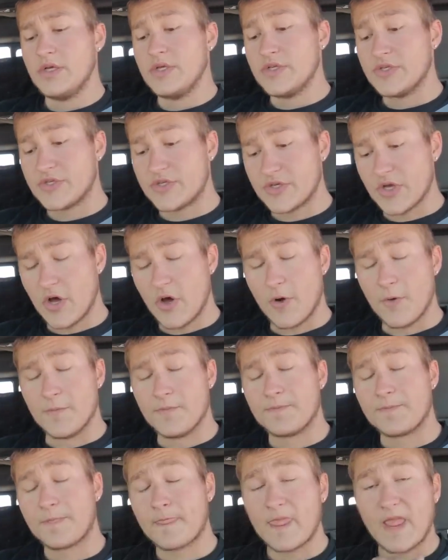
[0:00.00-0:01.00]
So
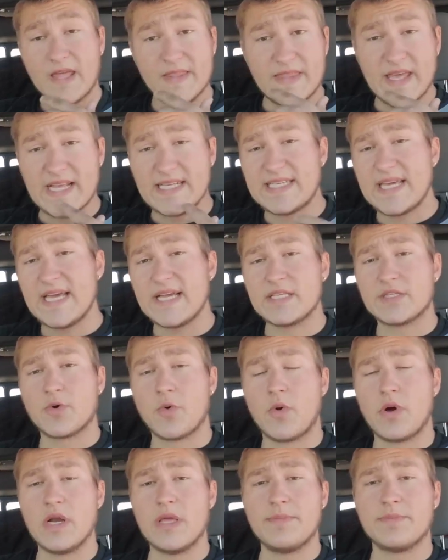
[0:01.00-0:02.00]
they take
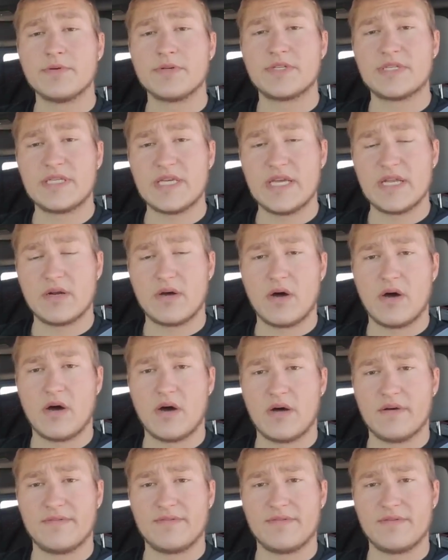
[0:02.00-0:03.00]
20%
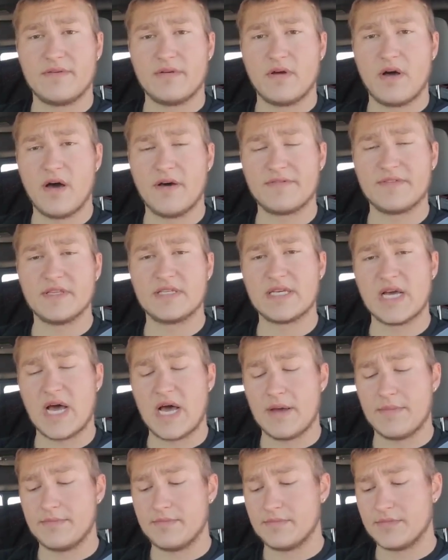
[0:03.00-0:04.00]
off off the
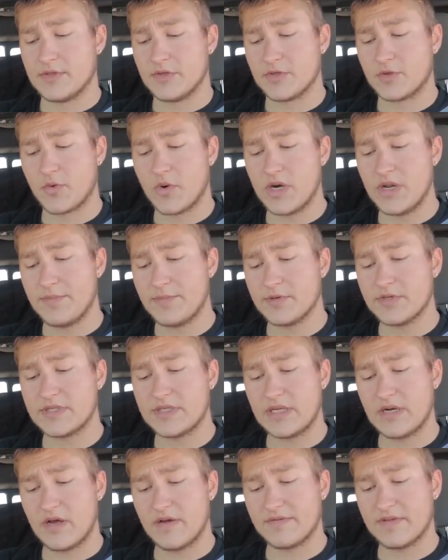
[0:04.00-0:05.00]
top. So
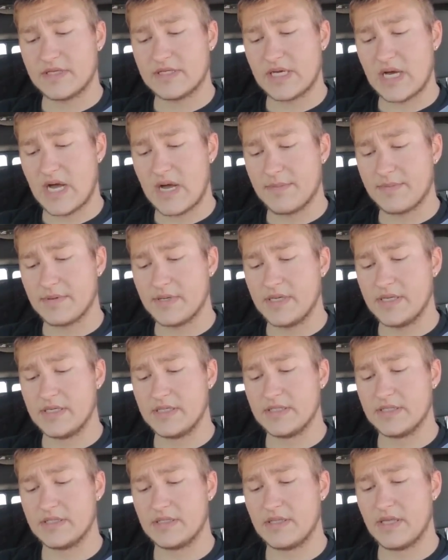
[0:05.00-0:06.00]
20% off the top
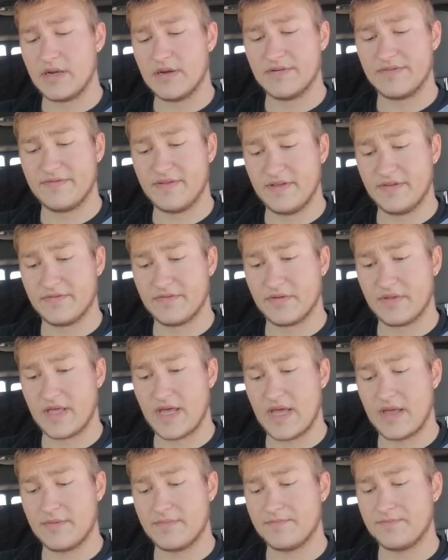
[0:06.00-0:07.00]
is their fee for
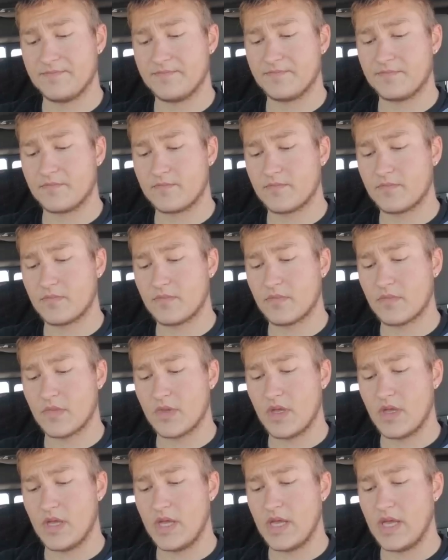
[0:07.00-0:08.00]
that.
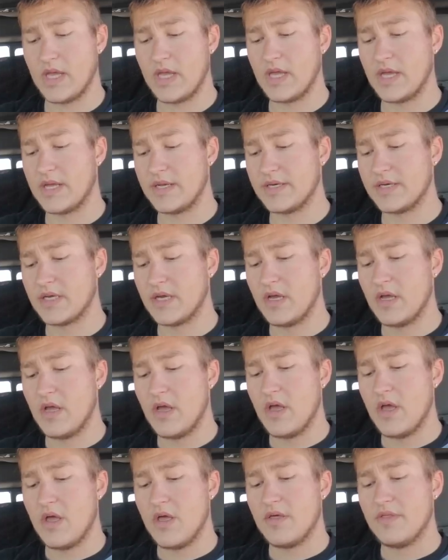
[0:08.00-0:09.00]
And
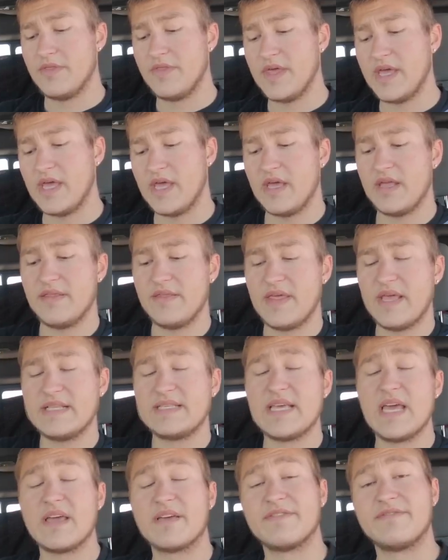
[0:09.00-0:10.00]
then they
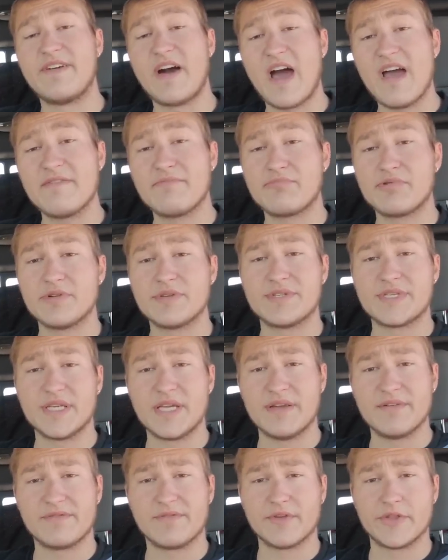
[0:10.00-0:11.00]
take
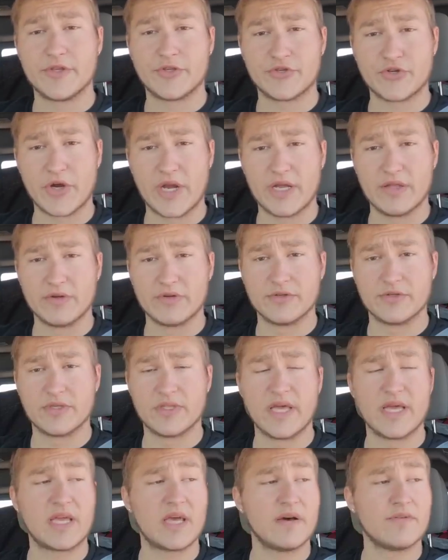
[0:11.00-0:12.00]
5% for the trailer. So
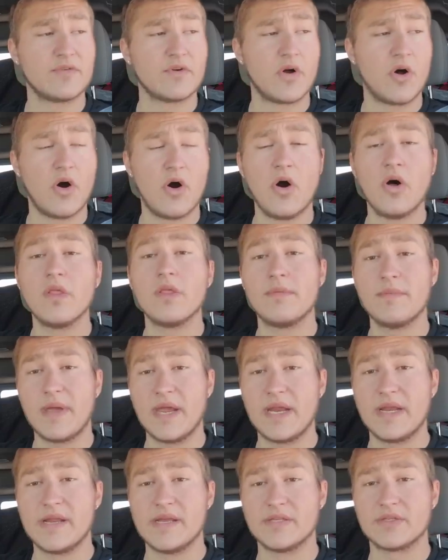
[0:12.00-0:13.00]
they cover all the
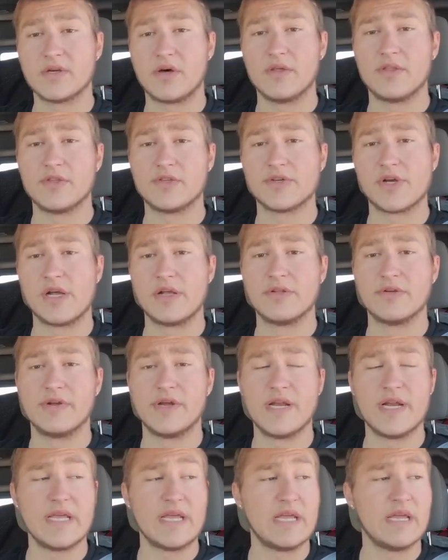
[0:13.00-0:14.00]
maintenance on the trailer.
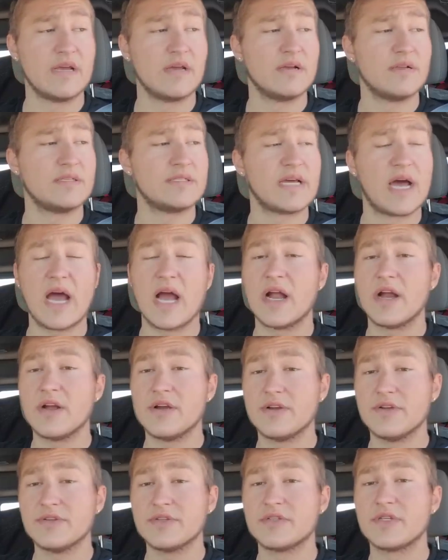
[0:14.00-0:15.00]
Any
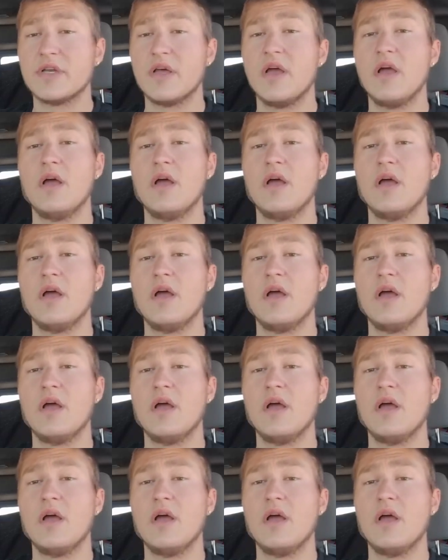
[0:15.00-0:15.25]
tires,